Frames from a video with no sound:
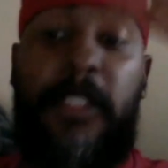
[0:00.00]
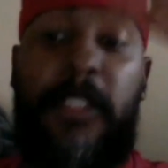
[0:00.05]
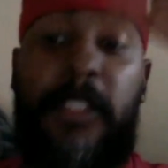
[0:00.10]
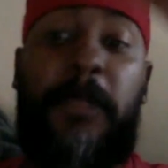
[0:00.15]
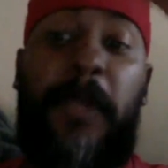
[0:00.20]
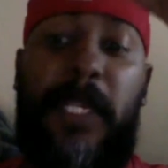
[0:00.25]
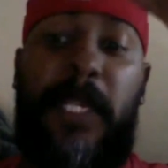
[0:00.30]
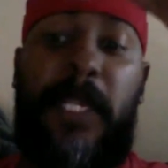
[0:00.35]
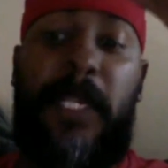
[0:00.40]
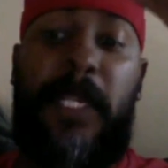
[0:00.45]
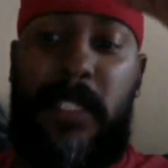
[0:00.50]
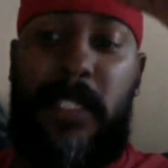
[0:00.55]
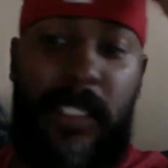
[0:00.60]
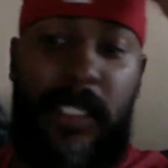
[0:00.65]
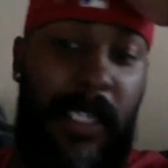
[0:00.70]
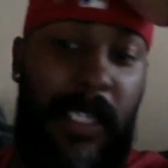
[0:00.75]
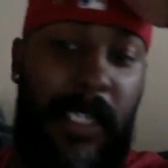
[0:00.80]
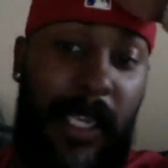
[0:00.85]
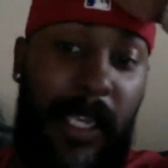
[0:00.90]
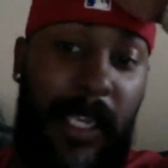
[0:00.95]
station.
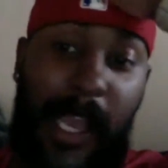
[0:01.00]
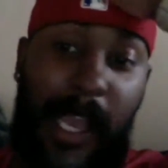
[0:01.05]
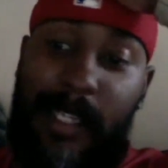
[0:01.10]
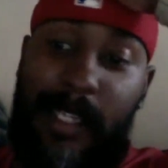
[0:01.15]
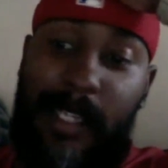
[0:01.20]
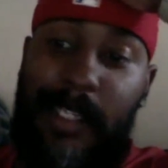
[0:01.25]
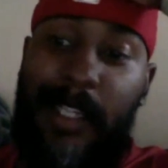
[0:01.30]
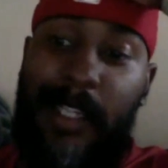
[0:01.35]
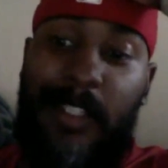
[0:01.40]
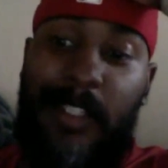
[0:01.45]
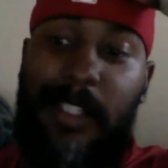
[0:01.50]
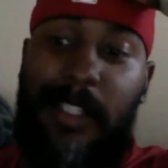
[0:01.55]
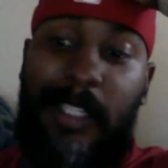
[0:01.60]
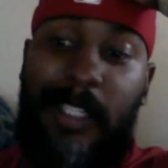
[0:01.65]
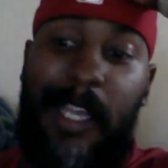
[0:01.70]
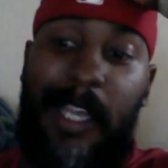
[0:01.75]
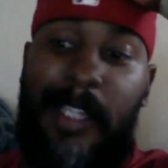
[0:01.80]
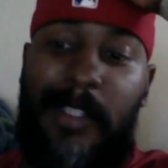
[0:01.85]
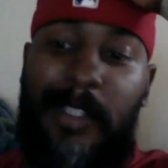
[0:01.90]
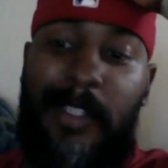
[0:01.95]
I
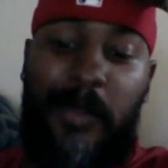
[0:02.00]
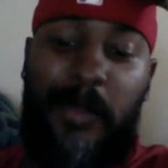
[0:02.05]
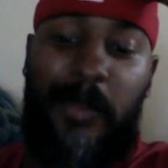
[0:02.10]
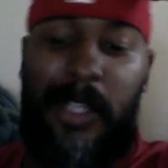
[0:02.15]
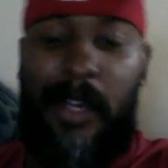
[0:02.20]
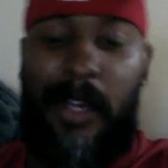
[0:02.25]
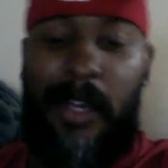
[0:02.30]
collect some stuff.